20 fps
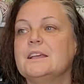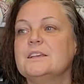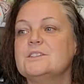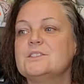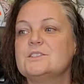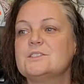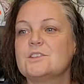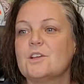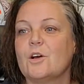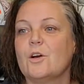
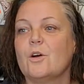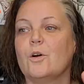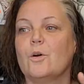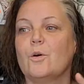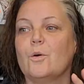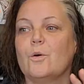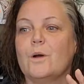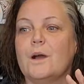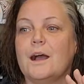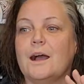
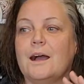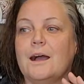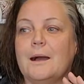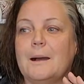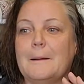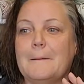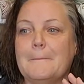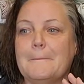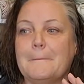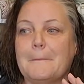So
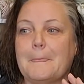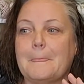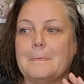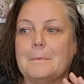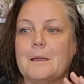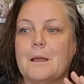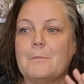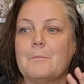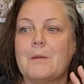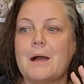
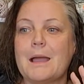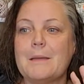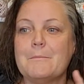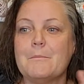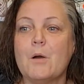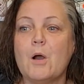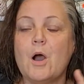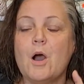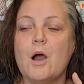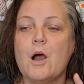my
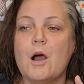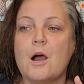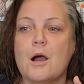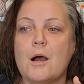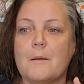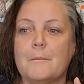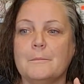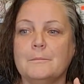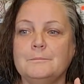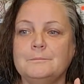
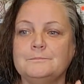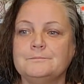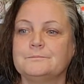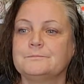mom,